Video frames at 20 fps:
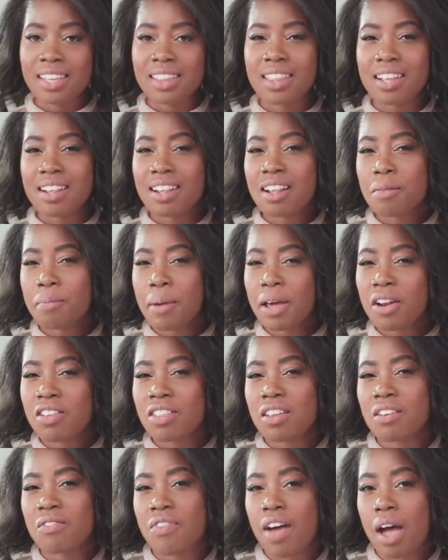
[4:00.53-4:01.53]
This is better
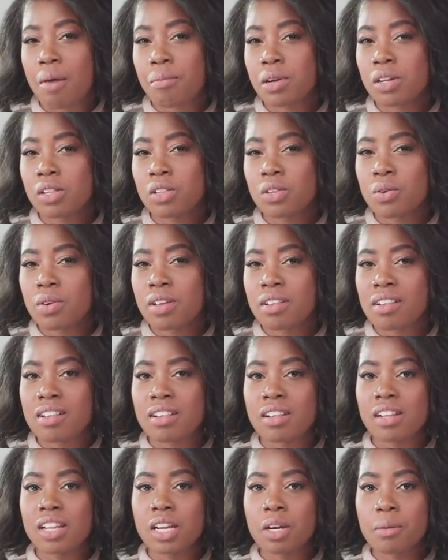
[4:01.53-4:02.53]
than fabric glue because
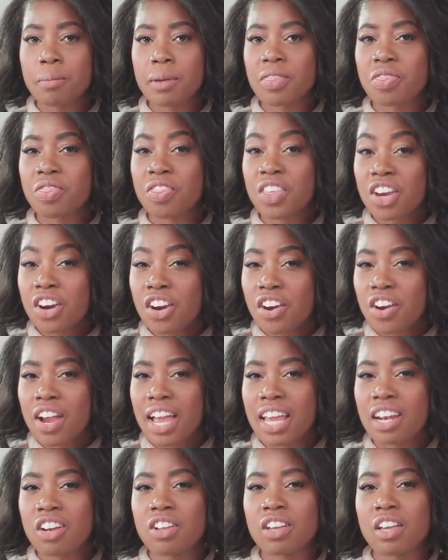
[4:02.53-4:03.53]
it's a little bit thicker
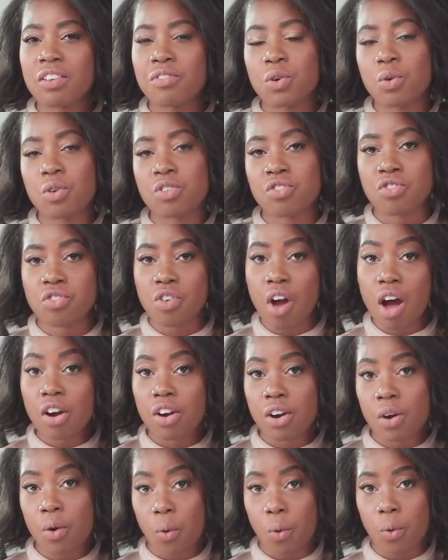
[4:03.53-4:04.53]
and it'll give you a
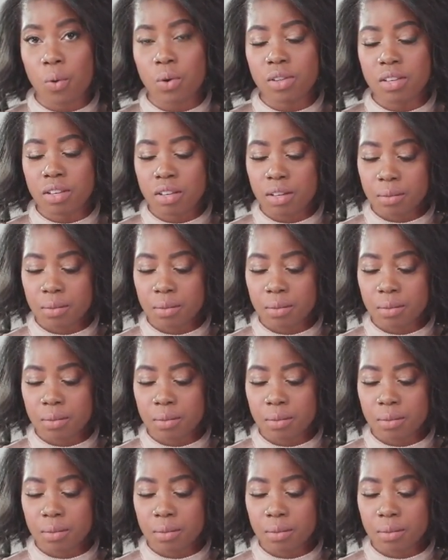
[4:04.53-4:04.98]
stronger hold.